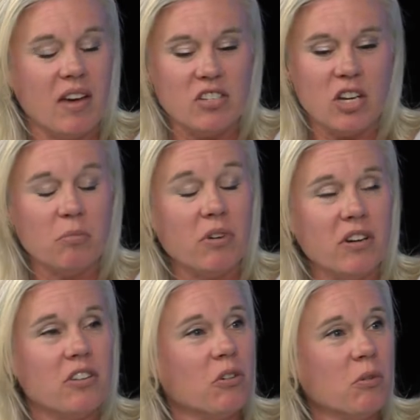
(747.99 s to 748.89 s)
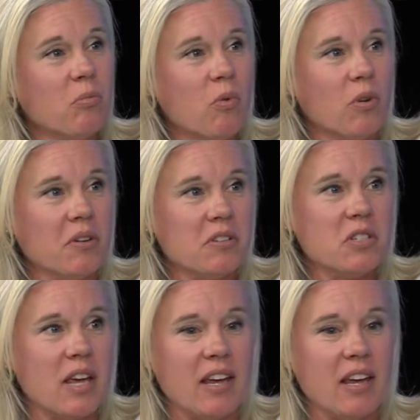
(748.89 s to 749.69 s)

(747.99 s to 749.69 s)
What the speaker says: child predator report.